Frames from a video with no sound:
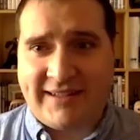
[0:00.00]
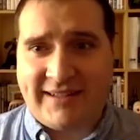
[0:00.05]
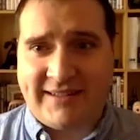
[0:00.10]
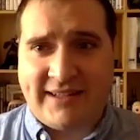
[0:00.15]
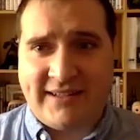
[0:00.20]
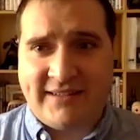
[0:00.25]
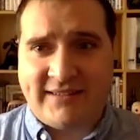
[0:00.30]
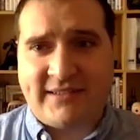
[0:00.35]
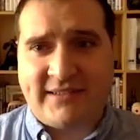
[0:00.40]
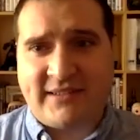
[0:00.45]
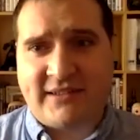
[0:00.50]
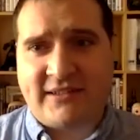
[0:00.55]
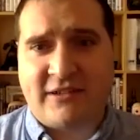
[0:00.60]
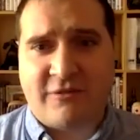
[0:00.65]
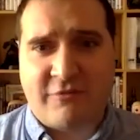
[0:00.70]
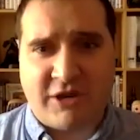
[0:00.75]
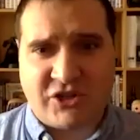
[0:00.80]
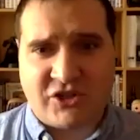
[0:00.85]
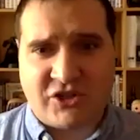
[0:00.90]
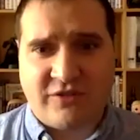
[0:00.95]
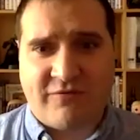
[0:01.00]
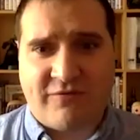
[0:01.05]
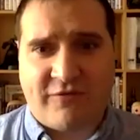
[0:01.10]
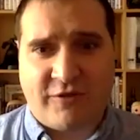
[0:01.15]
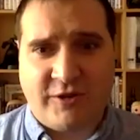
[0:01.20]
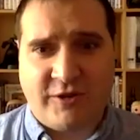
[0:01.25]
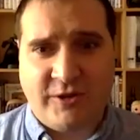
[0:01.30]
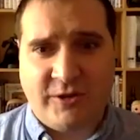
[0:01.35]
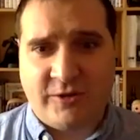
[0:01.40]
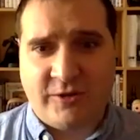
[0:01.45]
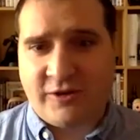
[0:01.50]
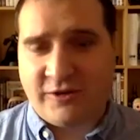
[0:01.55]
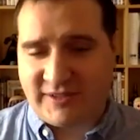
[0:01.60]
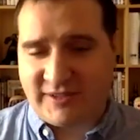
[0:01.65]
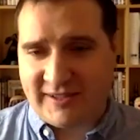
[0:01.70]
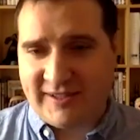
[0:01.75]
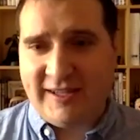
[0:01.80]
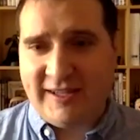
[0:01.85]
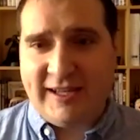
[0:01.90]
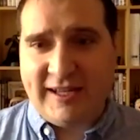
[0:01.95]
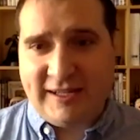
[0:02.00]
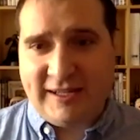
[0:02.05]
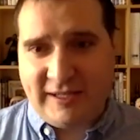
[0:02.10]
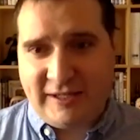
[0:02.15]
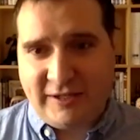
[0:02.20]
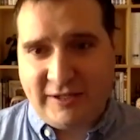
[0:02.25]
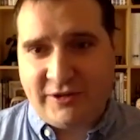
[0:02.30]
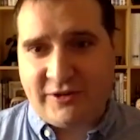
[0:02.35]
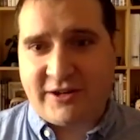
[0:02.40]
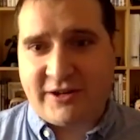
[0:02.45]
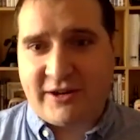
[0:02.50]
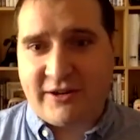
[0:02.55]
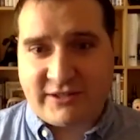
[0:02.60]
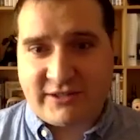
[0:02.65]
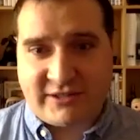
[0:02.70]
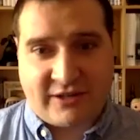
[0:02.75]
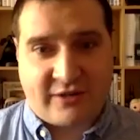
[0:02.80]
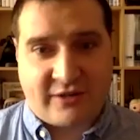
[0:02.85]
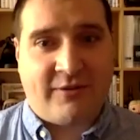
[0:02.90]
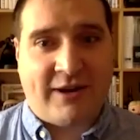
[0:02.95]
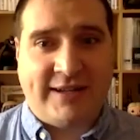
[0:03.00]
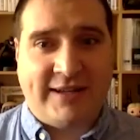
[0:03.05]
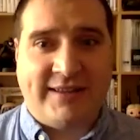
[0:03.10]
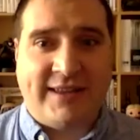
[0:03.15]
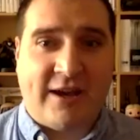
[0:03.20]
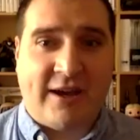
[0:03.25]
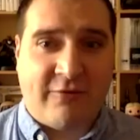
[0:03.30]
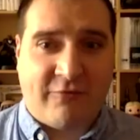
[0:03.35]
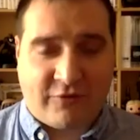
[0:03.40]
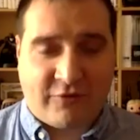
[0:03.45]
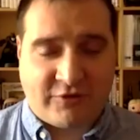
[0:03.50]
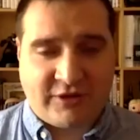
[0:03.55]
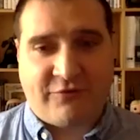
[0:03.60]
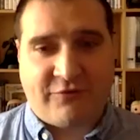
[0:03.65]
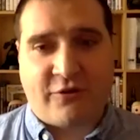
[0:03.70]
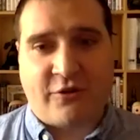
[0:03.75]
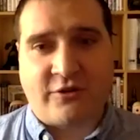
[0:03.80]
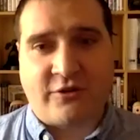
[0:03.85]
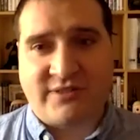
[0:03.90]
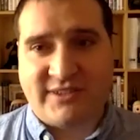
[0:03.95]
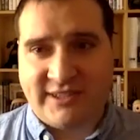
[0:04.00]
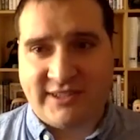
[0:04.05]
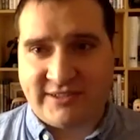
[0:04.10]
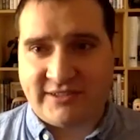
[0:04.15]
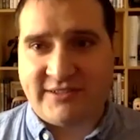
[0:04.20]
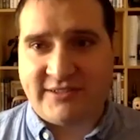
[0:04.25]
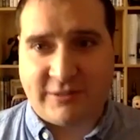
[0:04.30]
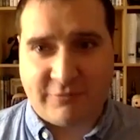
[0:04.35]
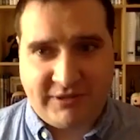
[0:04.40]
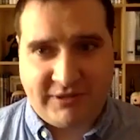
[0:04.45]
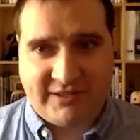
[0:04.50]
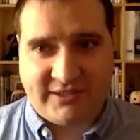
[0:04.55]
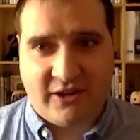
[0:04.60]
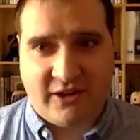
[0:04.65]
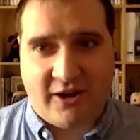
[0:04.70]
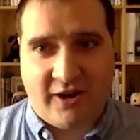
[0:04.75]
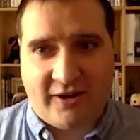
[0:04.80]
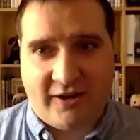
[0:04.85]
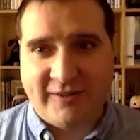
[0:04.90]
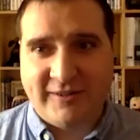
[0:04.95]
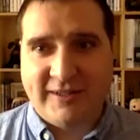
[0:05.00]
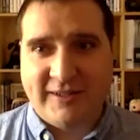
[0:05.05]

And Denis, this is a question for you because your character right now for the fourth season that we saw,